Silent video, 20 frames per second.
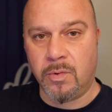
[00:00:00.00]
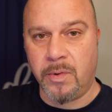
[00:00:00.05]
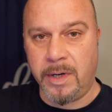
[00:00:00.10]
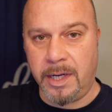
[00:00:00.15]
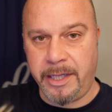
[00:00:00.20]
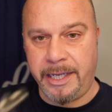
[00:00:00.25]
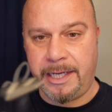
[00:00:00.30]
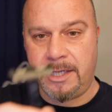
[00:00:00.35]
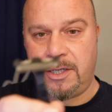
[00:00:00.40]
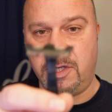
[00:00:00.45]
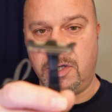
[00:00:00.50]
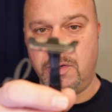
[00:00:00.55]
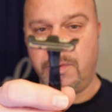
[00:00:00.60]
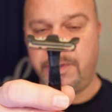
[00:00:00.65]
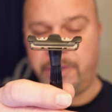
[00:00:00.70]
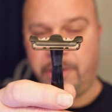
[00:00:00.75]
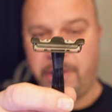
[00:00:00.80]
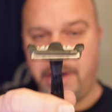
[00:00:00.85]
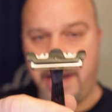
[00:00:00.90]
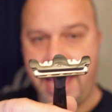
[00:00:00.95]
really new and
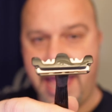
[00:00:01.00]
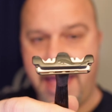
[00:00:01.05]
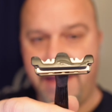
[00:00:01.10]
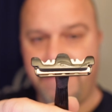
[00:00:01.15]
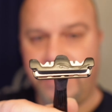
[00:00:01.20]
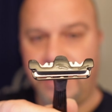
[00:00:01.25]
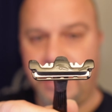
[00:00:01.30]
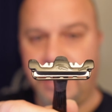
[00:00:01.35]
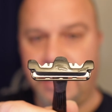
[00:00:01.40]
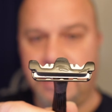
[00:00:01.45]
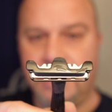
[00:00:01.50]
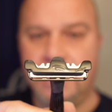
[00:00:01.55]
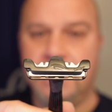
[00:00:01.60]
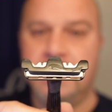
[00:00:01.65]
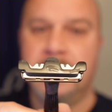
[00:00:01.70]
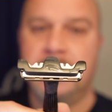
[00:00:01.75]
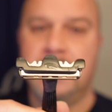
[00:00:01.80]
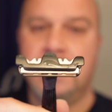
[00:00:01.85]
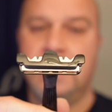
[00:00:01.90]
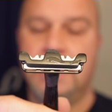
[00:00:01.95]
you're having,
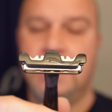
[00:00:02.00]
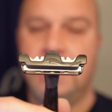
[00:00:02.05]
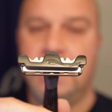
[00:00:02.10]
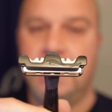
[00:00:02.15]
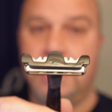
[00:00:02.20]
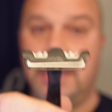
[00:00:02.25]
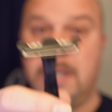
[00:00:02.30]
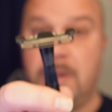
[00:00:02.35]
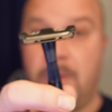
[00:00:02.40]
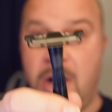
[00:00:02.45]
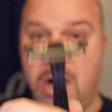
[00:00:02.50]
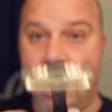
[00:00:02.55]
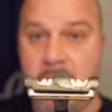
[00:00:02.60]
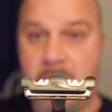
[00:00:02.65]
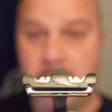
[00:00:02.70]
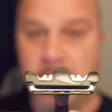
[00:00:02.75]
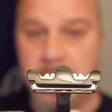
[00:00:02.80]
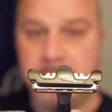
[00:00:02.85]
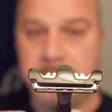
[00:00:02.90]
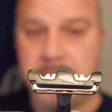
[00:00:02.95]
you know, a
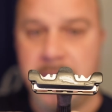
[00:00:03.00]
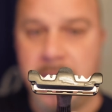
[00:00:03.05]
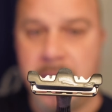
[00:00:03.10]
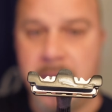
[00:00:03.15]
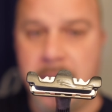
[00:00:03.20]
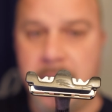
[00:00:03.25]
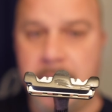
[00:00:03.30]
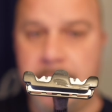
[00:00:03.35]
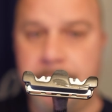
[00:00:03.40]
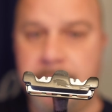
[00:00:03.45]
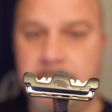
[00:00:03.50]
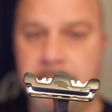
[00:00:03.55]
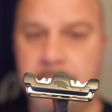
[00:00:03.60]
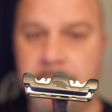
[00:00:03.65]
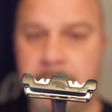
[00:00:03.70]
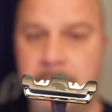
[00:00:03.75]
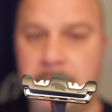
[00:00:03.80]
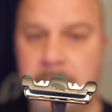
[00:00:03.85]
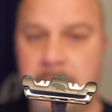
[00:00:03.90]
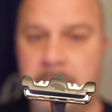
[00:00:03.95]
hard time,
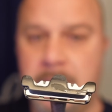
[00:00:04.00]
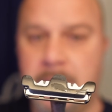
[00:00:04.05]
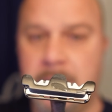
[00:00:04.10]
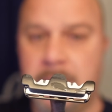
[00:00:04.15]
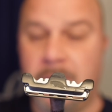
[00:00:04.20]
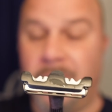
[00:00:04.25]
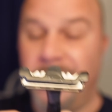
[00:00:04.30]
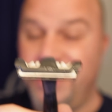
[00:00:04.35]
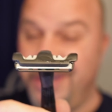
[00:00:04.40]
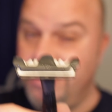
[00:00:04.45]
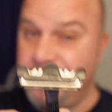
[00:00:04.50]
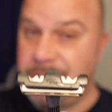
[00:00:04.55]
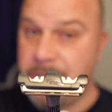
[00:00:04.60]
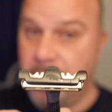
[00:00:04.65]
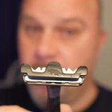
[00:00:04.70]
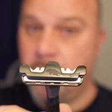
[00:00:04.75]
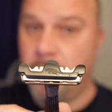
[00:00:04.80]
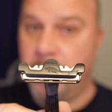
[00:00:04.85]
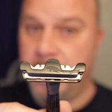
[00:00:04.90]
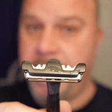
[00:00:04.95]
or you
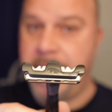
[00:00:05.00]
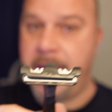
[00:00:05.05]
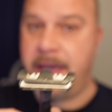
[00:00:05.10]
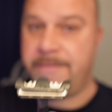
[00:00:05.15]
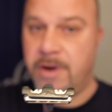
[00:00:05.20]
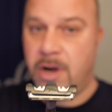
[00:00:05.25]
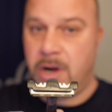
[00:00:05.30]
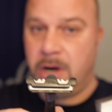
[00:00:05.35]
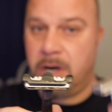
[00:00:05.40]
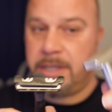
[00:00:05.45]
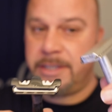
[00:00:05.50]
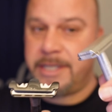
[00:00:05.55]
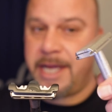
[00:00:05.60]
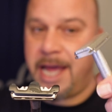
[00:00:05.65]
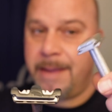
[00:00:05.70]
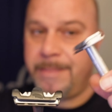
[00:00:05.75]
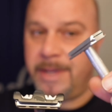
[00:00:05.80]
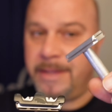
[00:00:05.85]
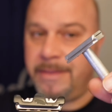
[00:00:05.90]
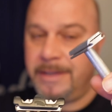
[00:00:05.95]
don't want to have a hard
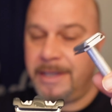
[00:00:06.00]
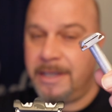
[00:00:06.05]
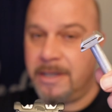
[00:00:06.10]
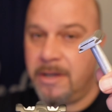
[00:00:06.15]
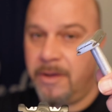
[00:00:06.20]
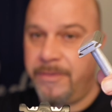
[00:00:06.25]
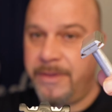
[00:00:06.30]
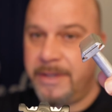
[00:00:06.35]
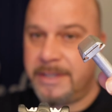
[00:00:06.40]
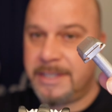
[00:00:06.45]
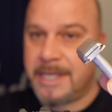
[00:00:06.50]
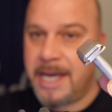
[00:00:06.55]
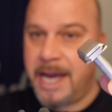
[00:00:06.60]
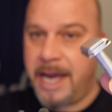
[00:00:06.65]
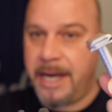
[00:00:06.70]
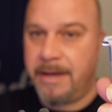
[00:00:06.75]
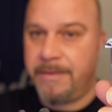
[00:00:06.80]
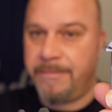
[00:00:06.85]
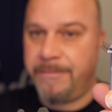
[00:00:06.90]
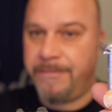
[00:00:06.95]
time and, you know, this
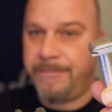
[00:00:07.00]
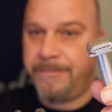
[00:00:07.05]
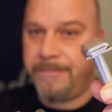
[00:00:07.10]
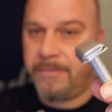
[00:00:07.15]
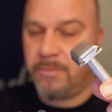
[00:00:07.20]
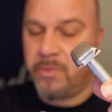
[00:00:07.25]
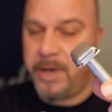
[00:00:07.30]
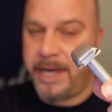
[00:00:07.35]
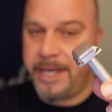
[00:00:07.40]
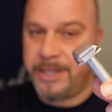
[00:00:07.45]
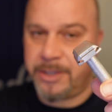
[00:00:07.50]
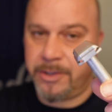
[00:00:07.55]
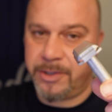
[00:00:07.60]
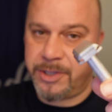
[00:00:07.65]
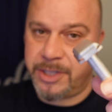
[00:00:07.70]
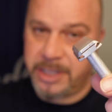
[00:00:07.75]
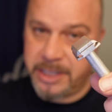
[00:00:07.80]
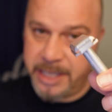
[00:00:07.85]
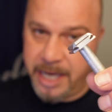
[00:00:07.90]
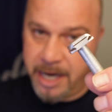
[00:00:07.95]
kind of razor
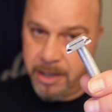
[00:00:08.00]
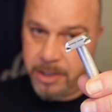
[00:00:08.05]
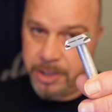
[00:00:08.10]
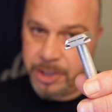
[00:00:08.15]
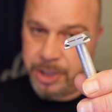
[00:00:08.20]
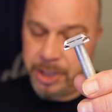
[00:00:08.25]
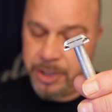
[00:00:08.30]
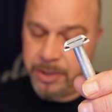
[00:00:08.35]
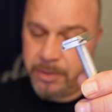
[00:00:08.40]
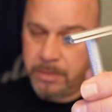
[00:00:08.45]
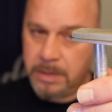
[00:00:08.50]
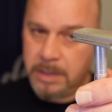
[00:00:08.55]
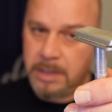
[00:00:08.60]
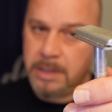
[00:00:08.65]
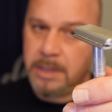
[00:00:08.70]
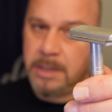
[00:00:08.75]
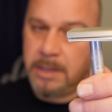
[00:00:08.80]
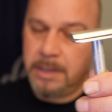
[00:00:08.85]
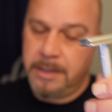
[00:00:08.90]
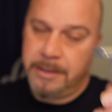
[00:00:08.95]
scares you,
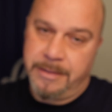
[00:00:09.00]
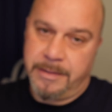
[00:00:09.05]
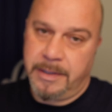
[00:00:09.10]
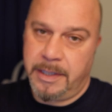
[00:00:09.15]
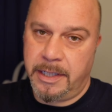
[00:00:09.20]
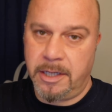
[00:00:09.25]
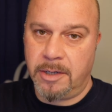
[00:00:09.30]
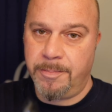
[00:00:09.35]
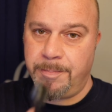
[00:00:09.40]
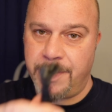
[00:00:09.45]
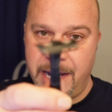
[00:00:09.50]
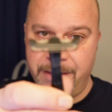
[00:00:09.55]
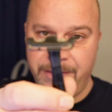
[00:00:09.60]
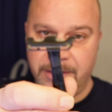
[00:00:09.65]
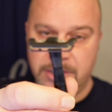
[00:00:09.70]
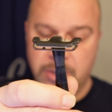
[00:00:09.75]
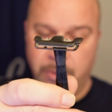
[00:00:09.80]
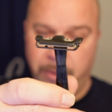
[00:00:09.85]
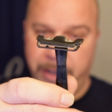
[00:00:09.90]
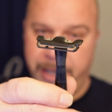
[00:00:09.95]
you know, buy the
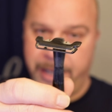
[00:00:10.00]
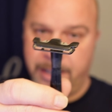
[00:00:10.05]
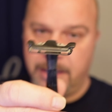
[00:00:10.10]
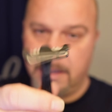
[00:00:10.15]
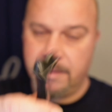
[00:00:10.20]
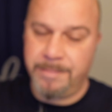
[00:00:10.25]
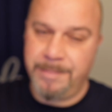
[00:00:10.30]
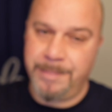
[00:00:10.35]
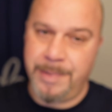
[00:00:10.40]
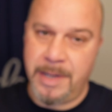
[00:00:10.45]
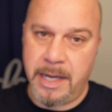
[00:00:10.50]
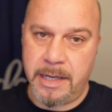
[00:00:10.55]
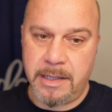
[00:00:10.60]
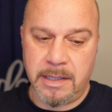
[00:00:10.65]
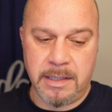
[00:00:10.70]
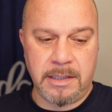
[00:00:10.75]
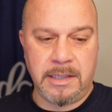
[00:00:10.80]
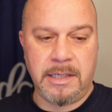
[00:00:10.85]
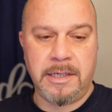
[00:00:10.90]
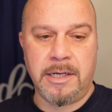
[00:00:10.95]
Twig.
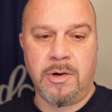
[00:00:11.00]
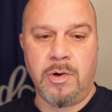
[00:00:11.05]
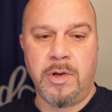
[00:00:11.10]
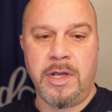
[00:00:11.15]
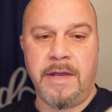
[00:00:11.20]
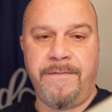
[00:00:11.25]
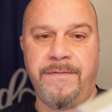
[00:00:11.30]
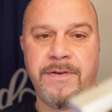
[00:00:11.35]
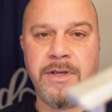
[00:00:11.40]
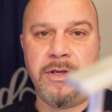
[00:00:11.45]
But, you know, if